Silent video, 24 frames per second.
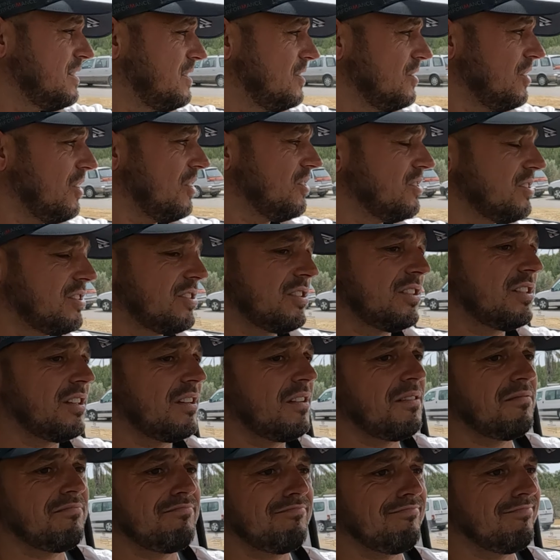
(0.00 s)
just
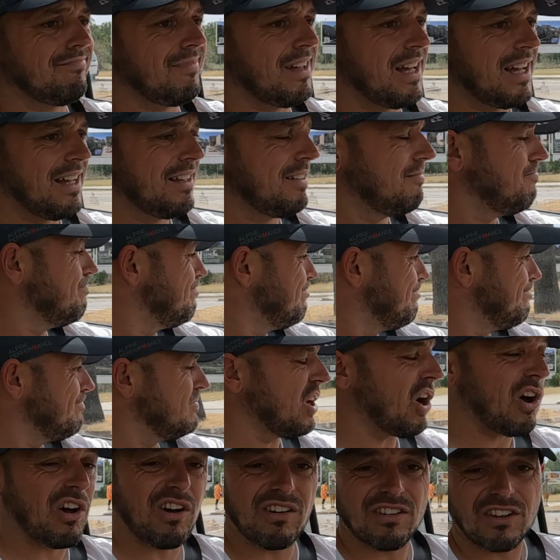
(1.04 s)

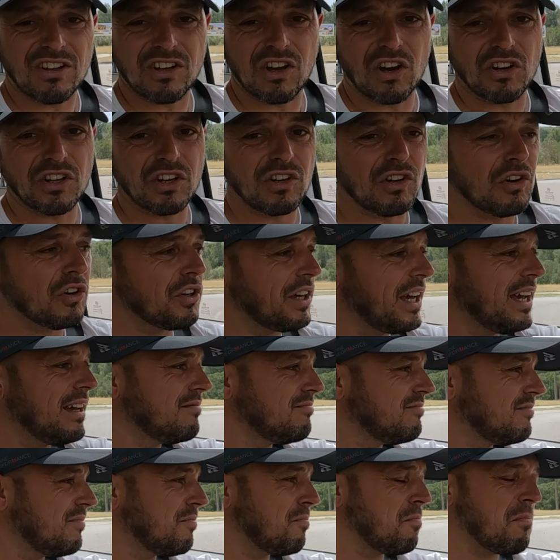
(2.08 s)
not gonna cut it
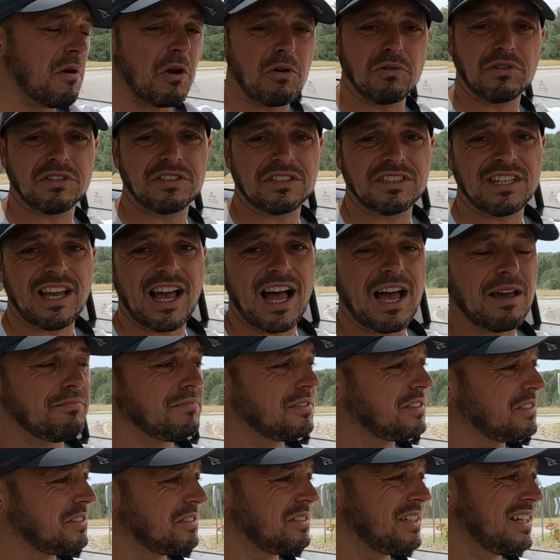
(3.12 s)
most
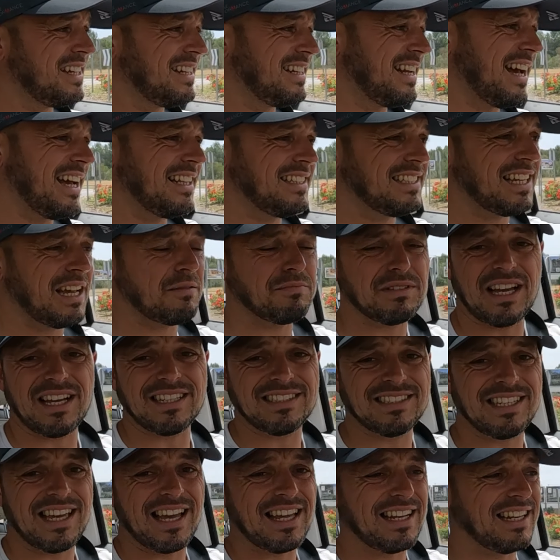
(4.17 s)
times. 9 times out of
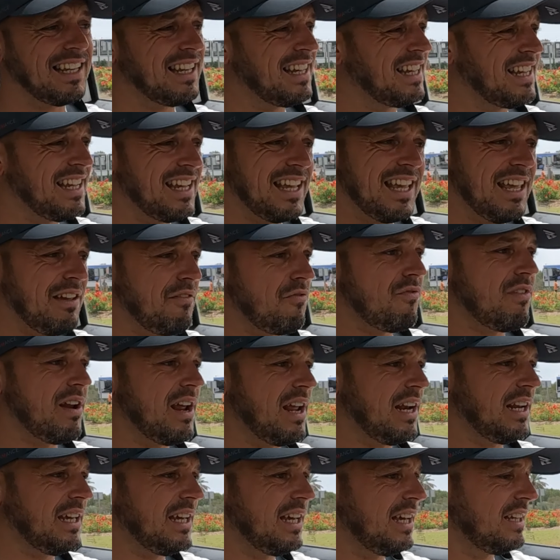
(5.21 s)
10, it
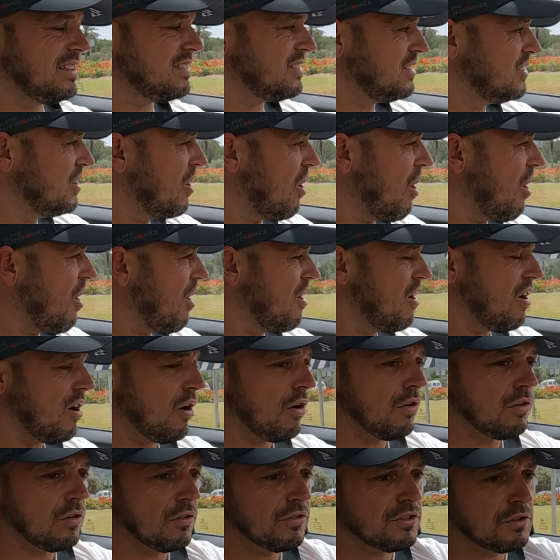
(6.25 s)
really is not
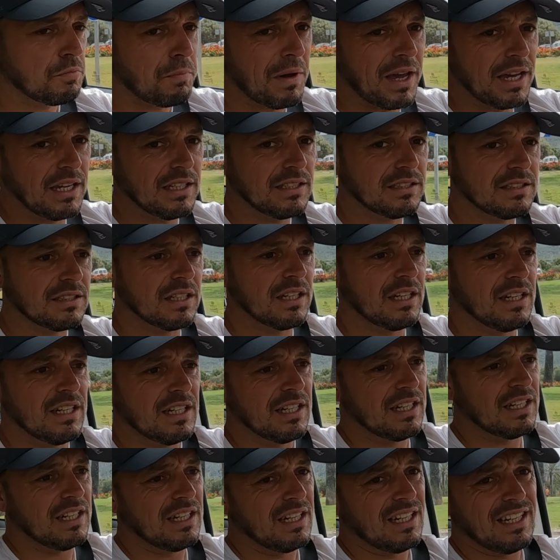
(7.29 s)
enough space
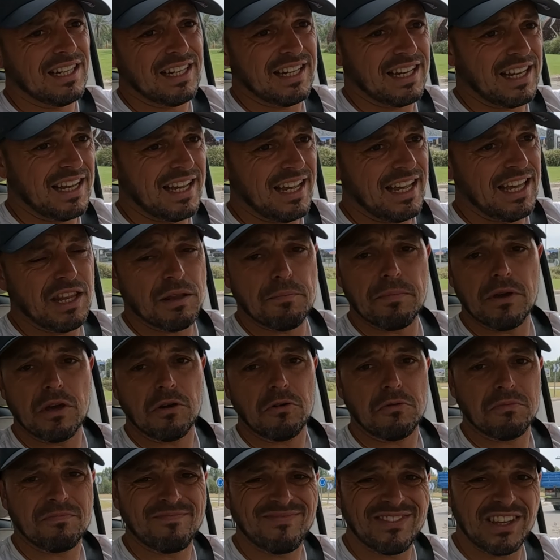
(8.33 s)
in the
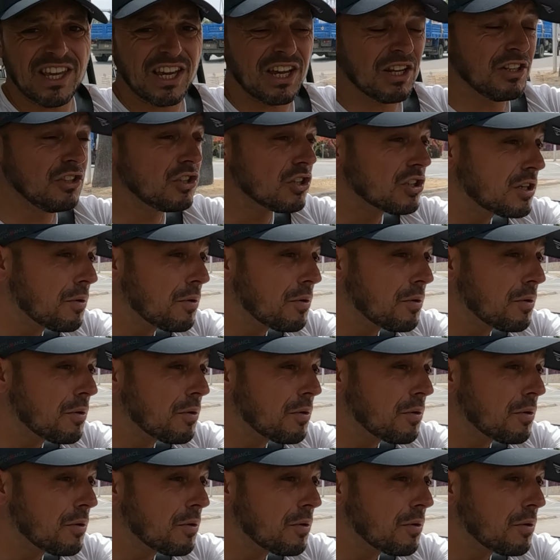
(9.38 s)
boot. You can just